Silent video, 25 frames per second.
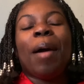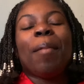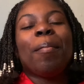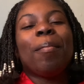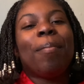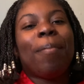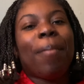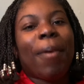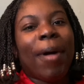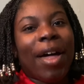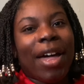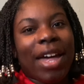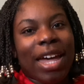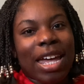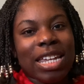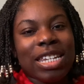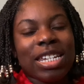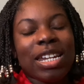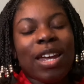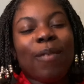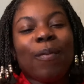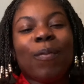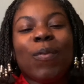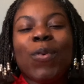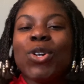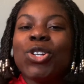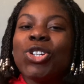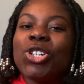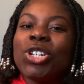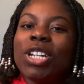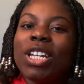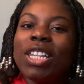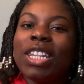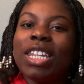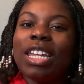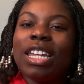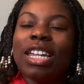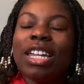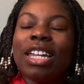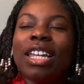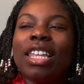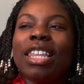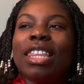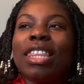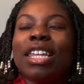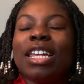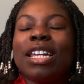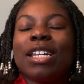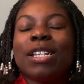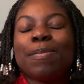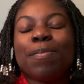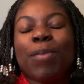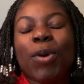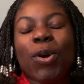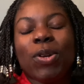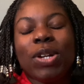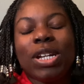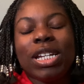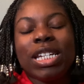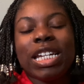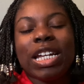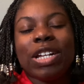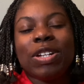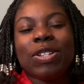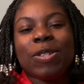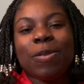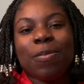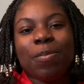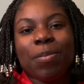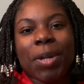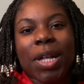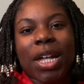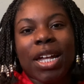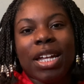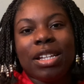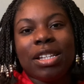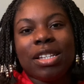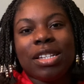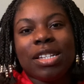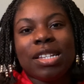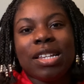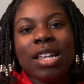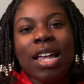but unfortunately, these ponytails and buns